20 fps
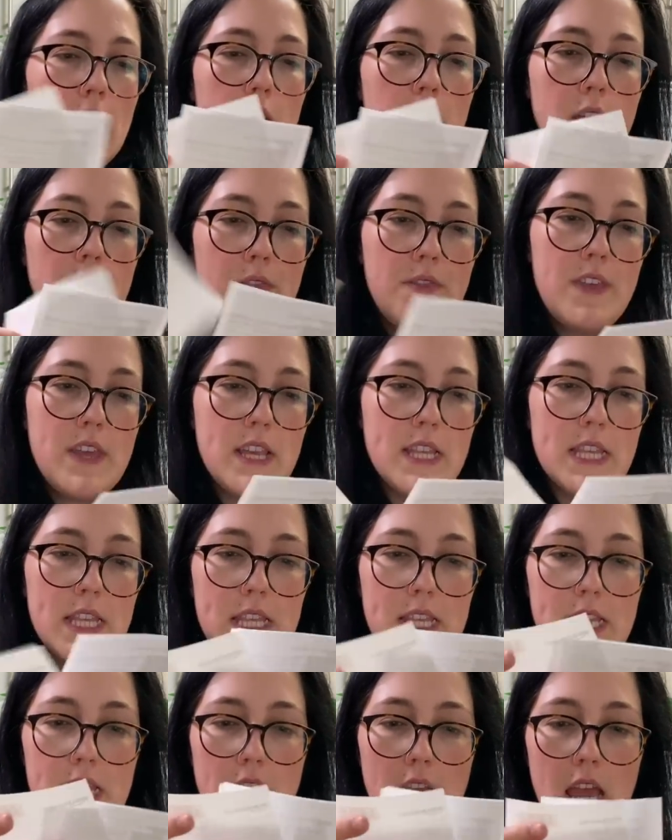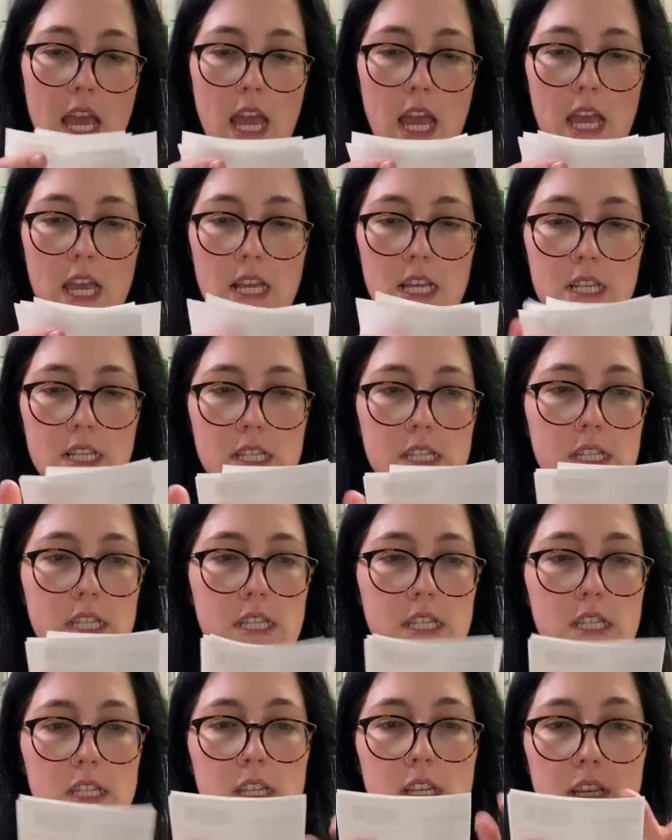This
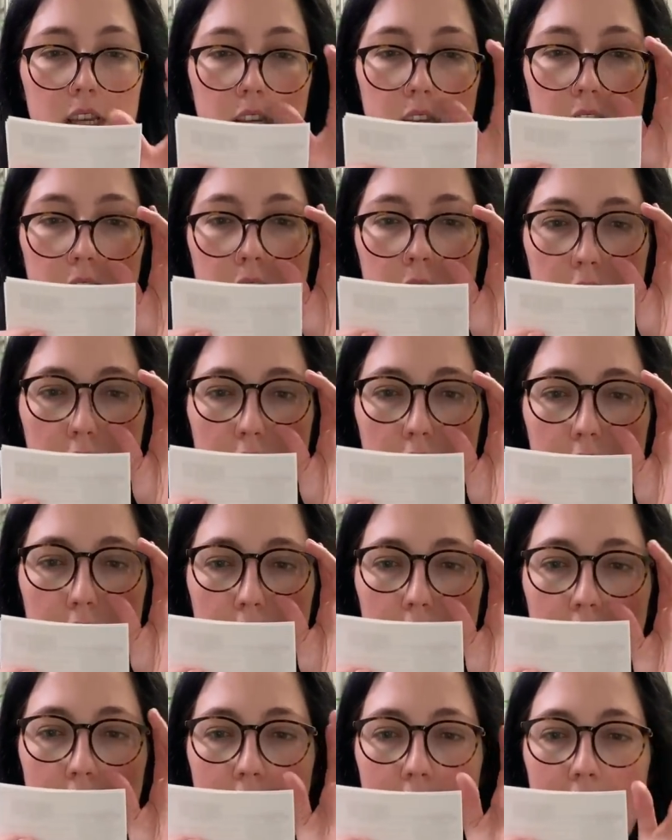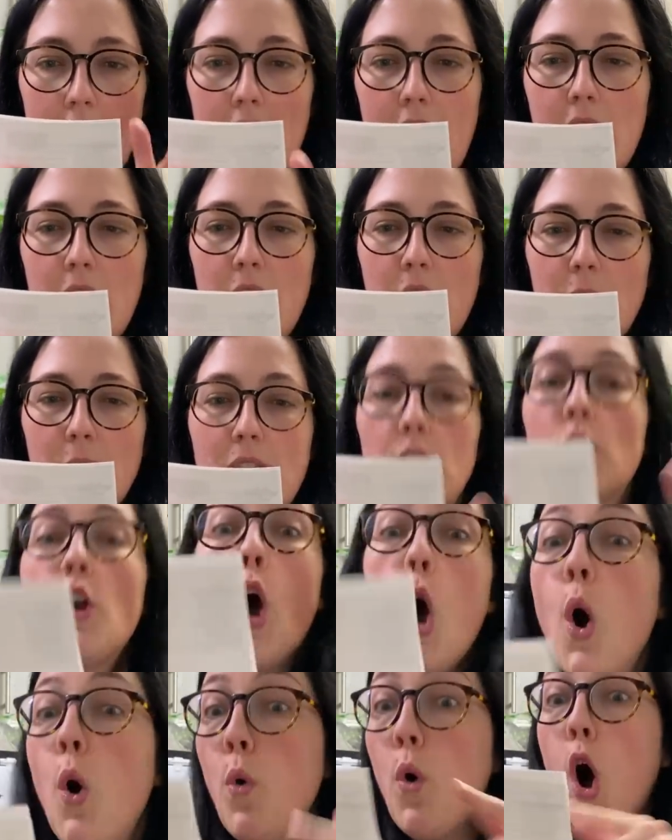says, hello.
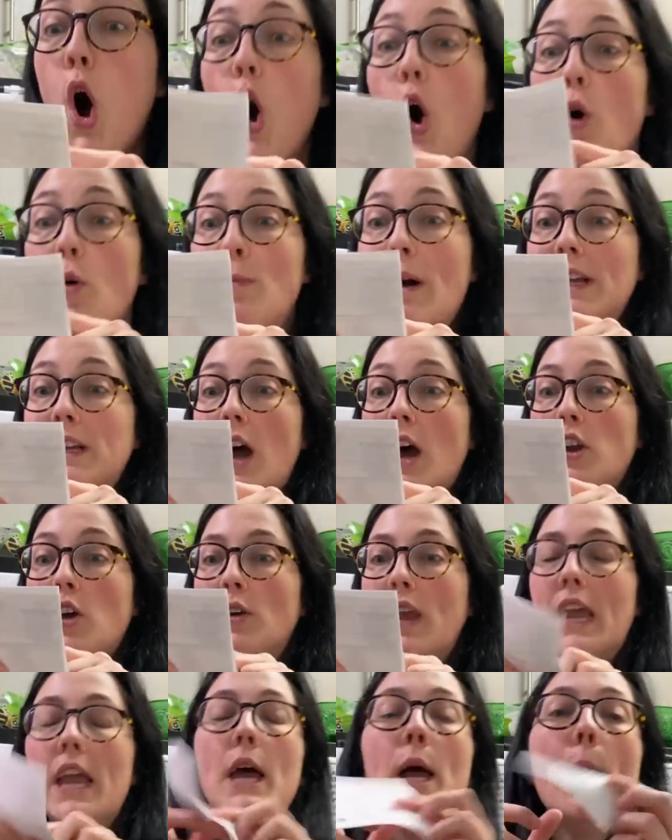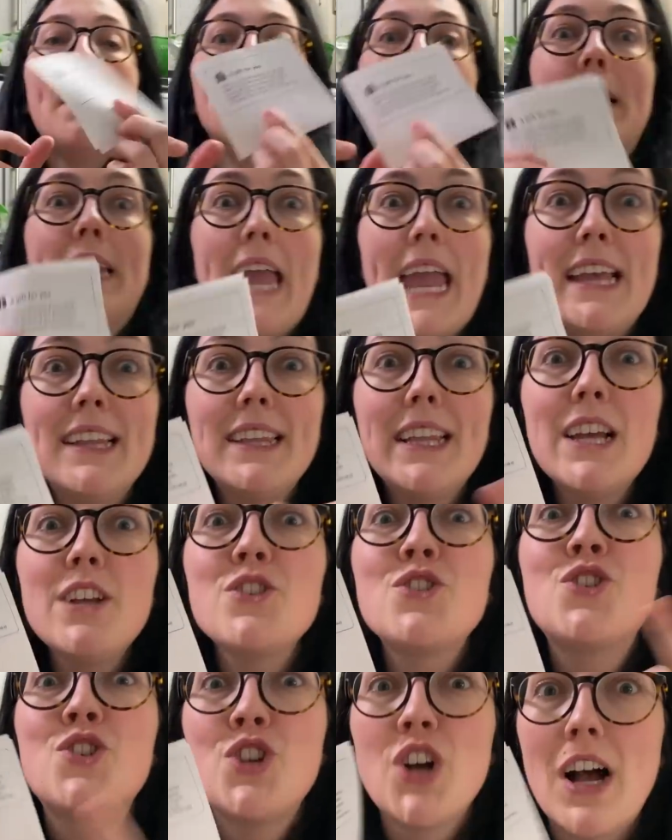Oh my God. Okay. Michaela
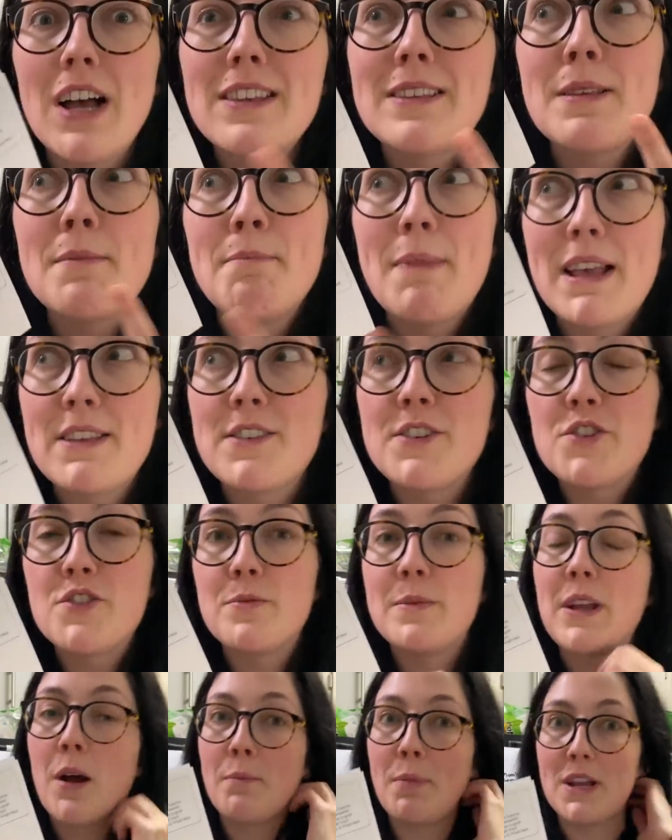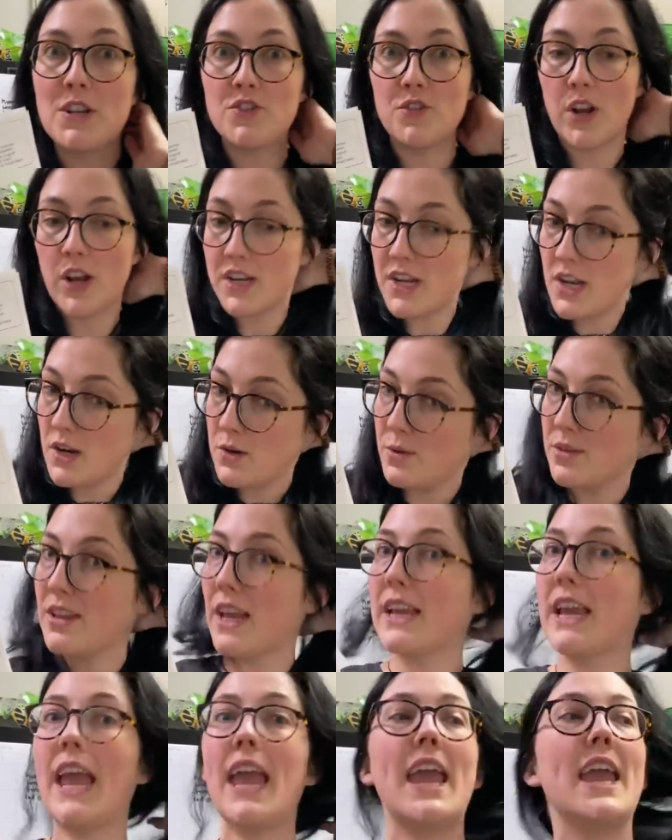just messaged me on Patreon and was like,
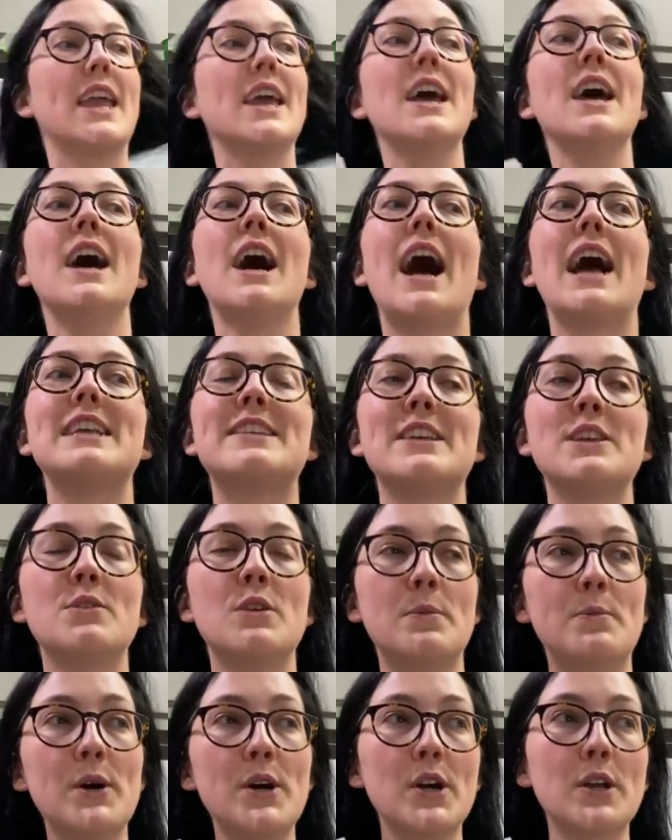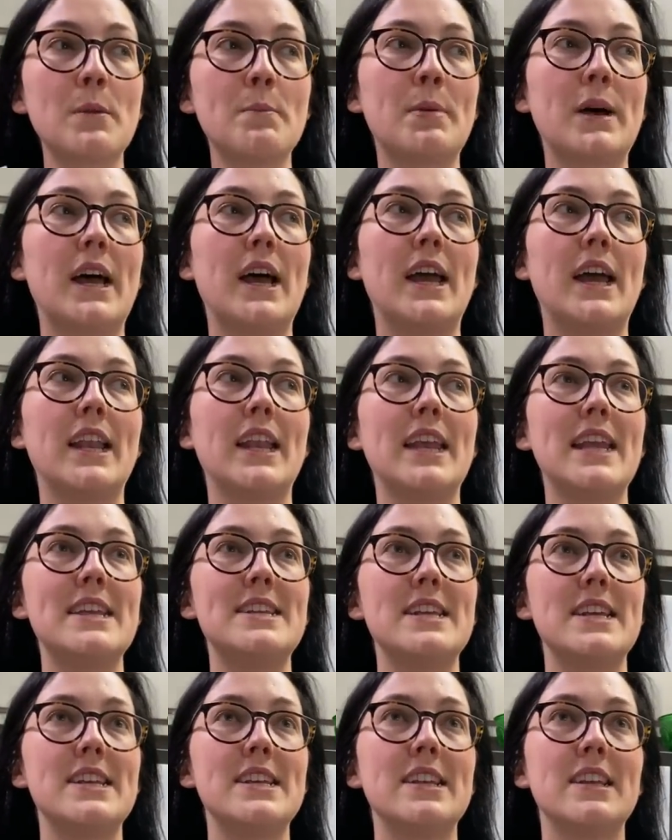hey, I sent you a book, but it
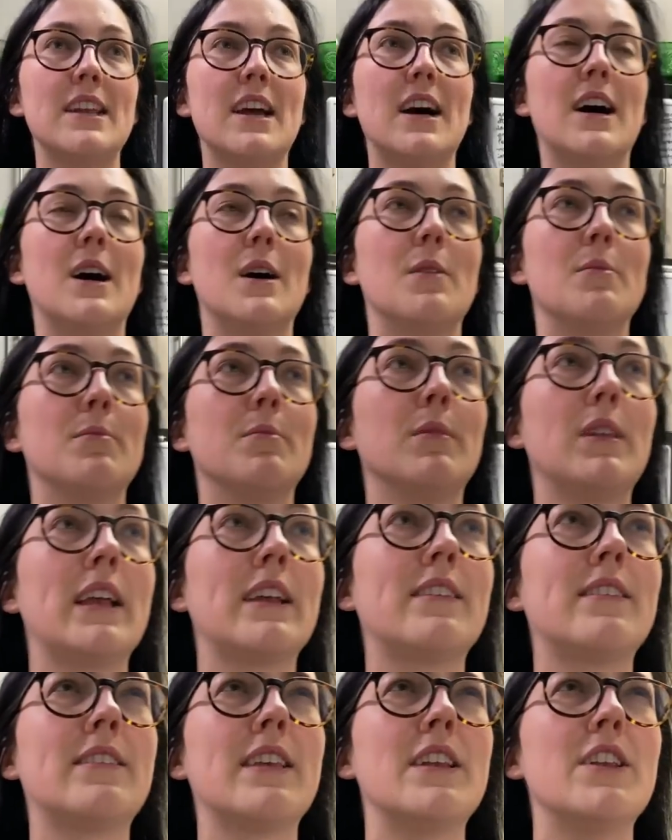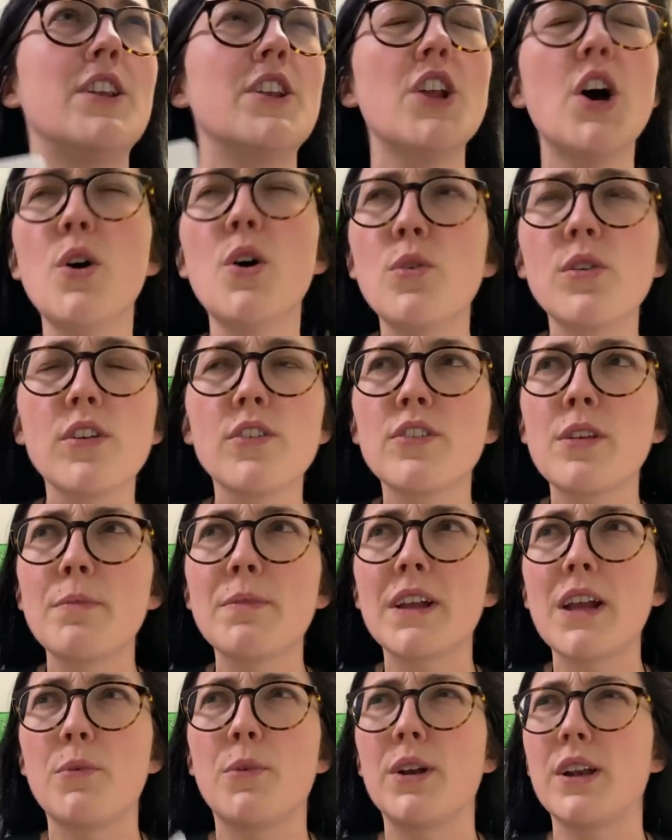didn't like send a note or
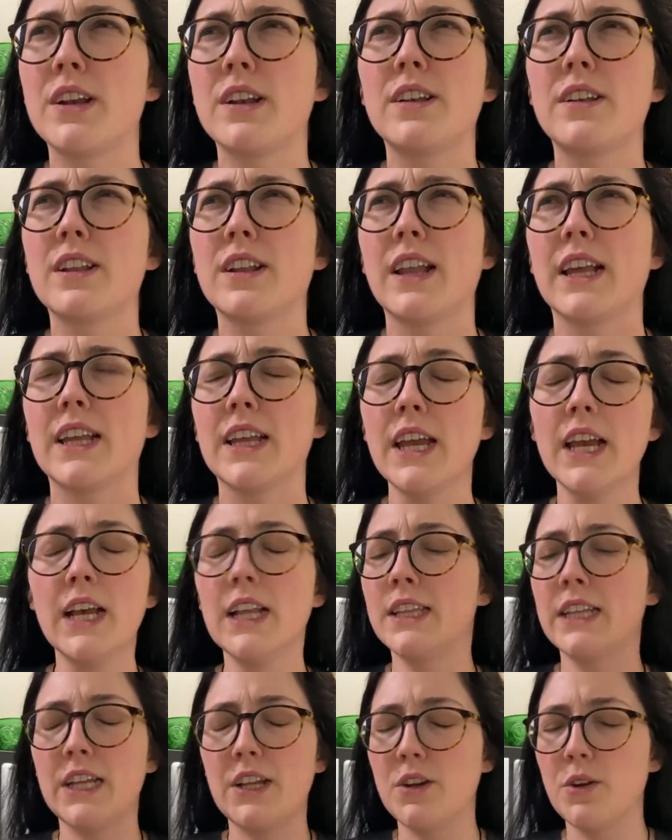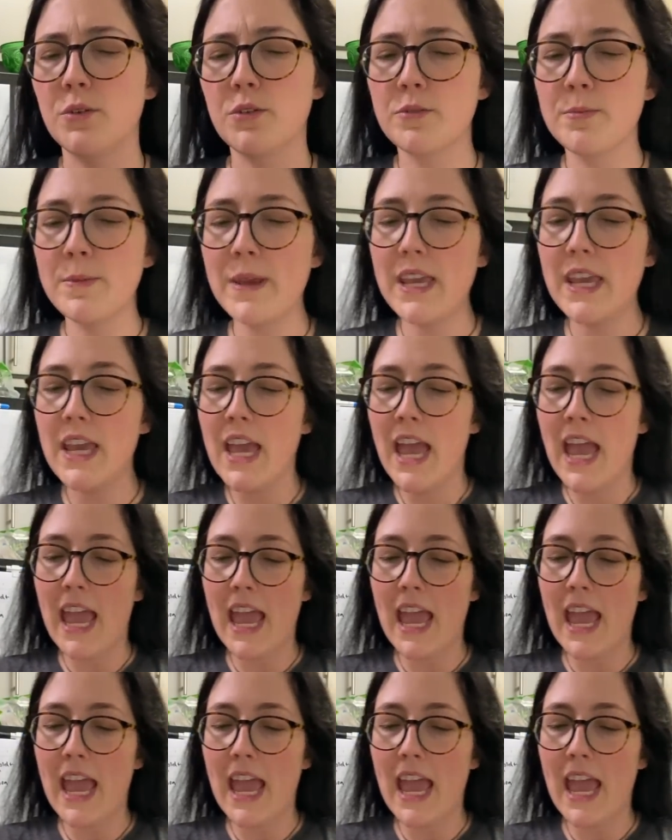something. I wanted to like let you know it was me.